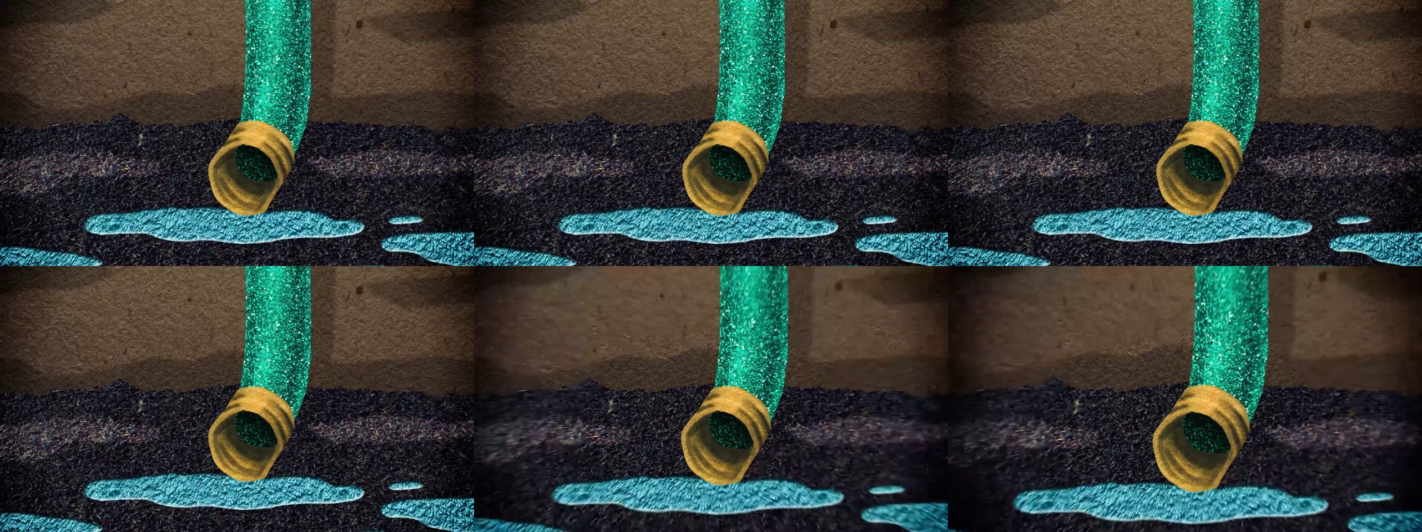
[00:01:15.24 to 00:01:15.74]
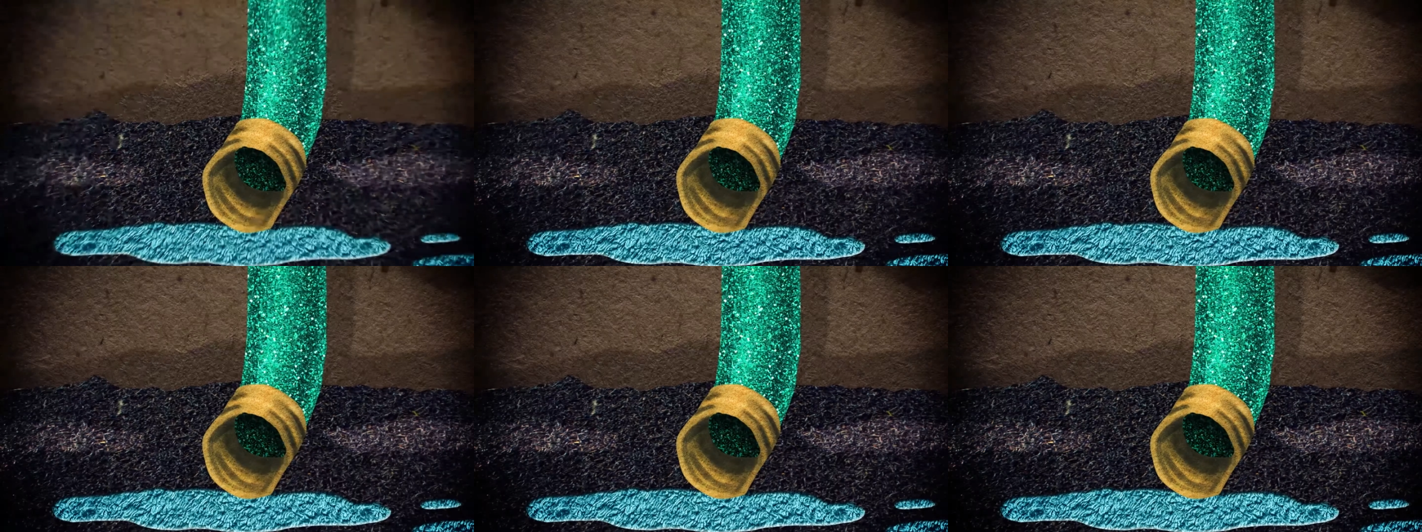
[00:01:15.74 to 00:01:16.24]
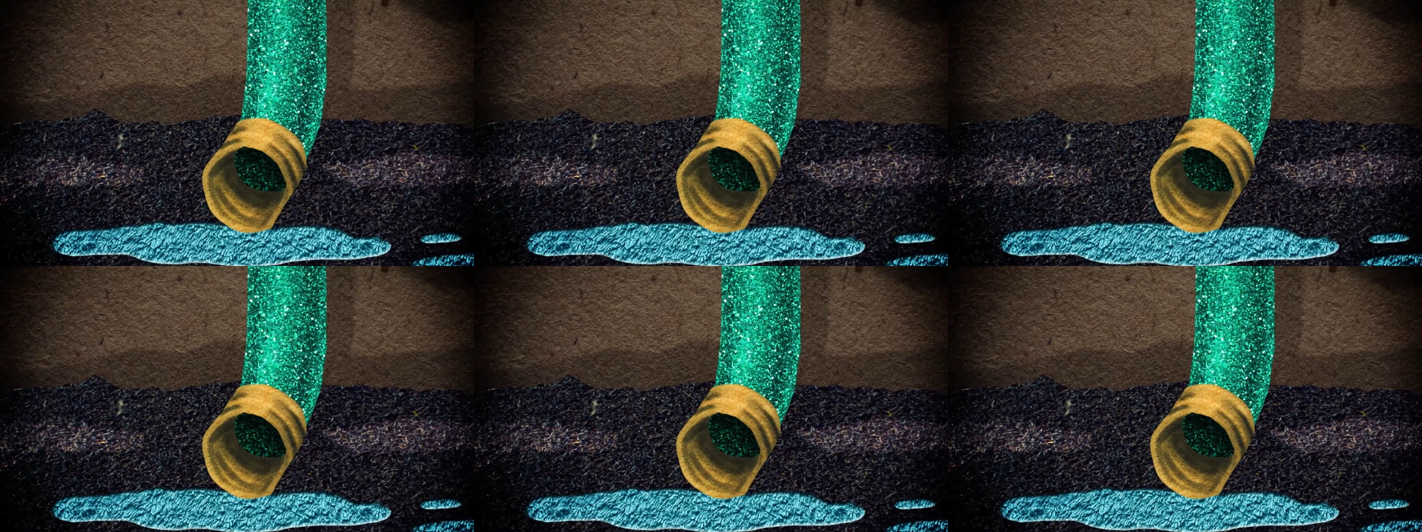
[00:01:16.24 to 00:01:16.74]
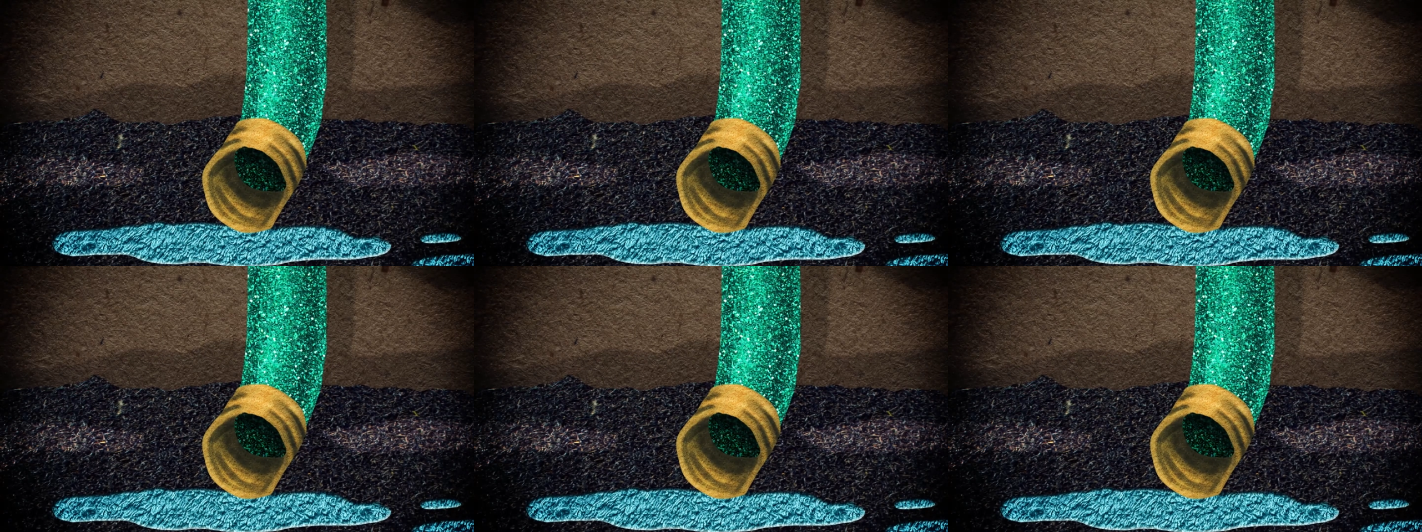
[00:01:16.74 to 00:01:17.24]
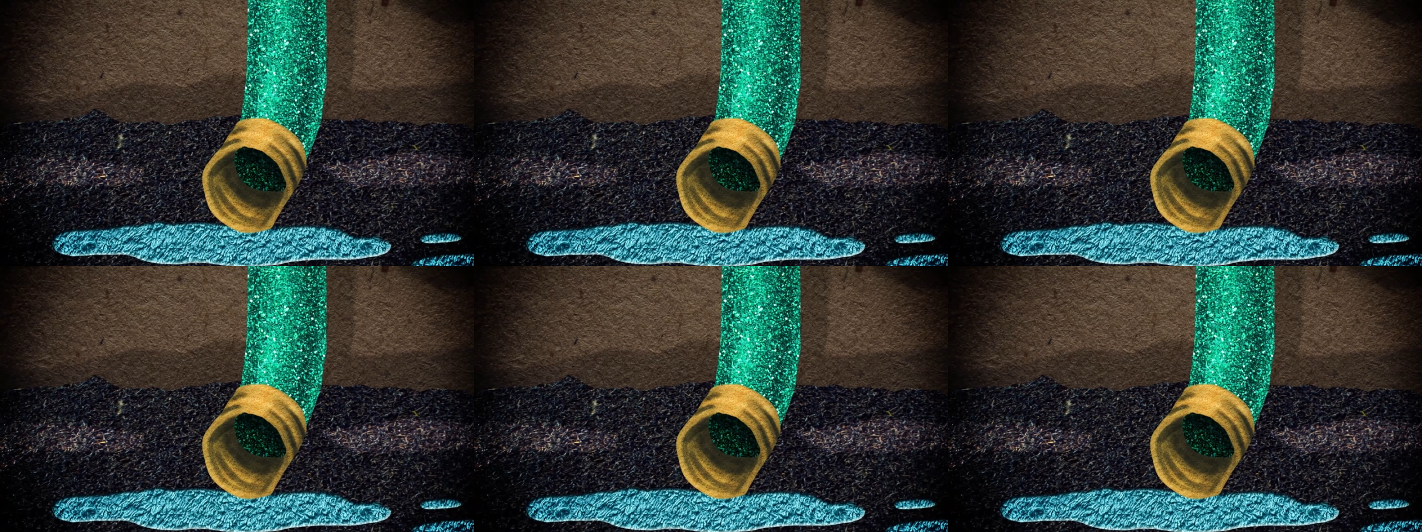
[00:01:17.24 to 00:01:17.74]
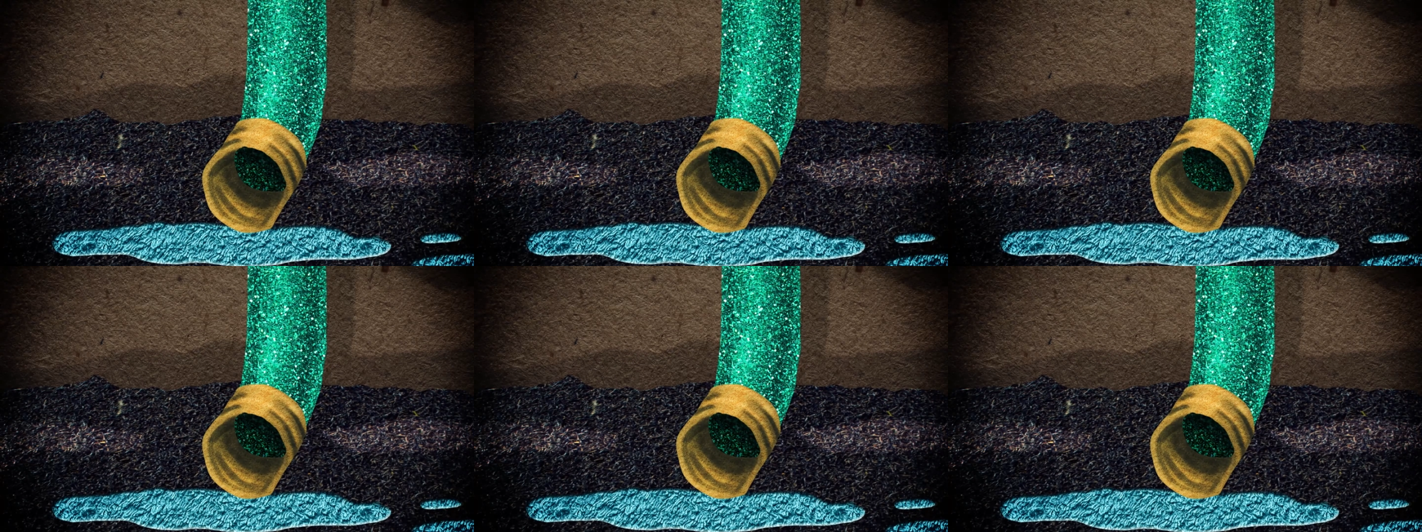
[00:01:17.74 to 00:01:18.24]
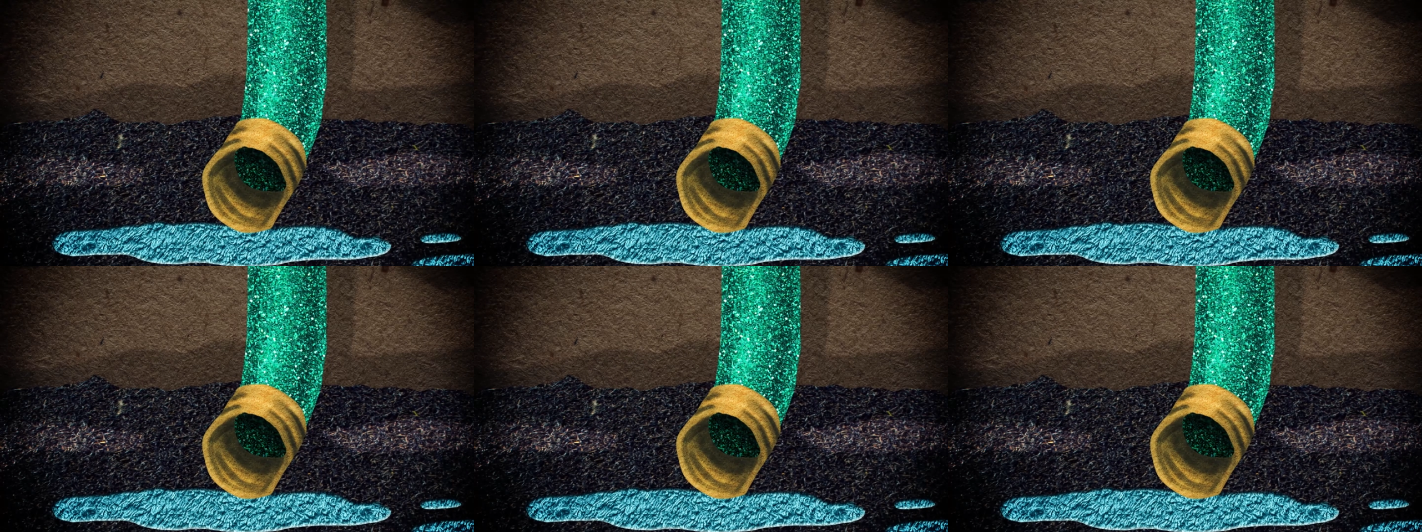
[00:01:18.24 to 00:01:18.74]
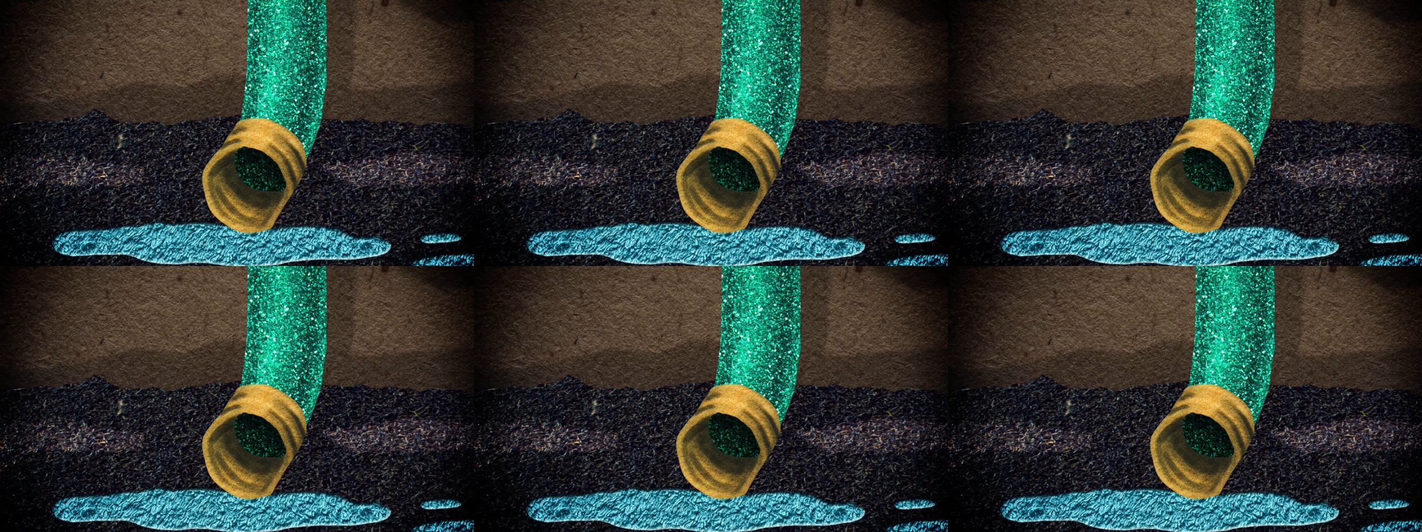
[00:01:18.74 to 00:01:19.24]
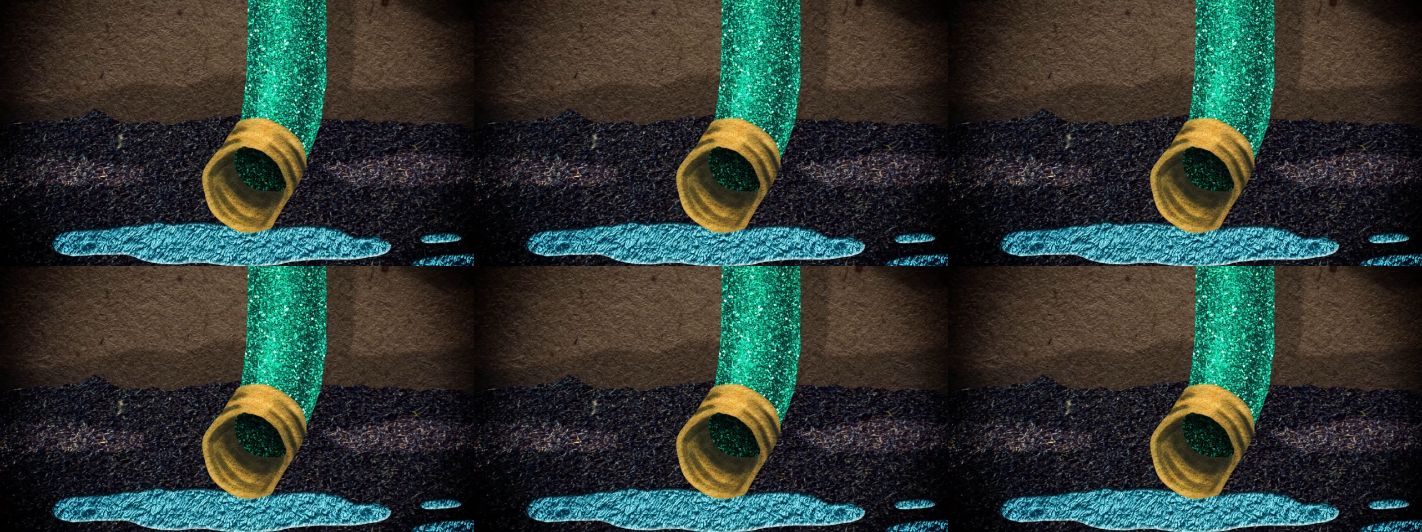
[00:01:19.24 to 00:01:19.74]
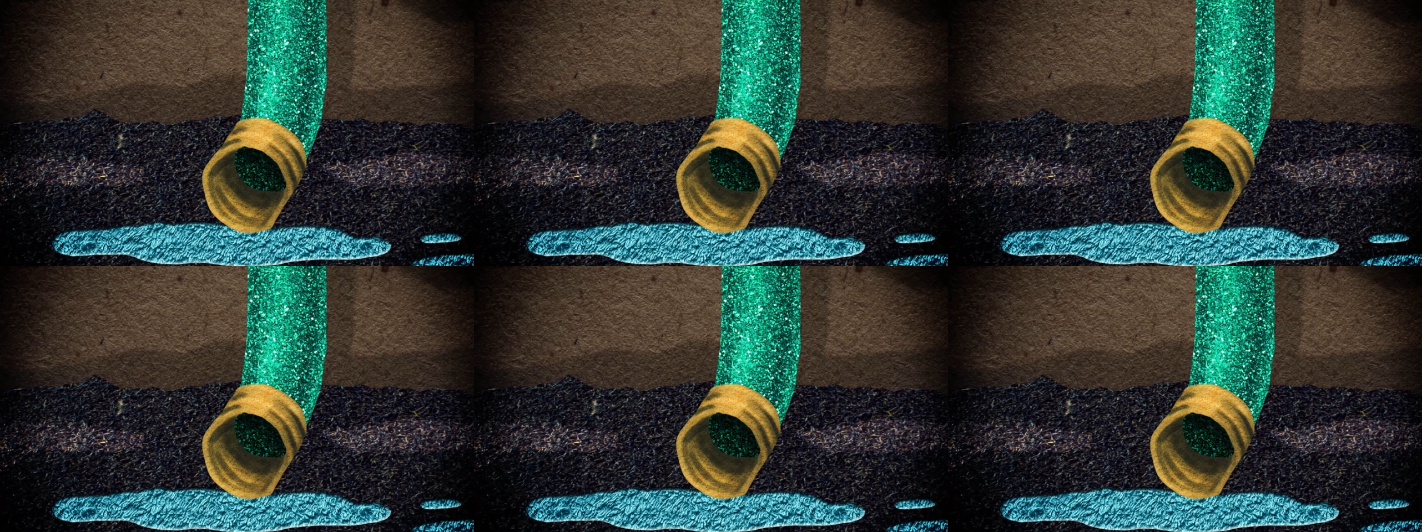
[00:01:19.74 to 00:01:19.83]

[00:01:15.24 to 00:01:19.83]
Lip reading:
No face is visible, so there are no lips to read.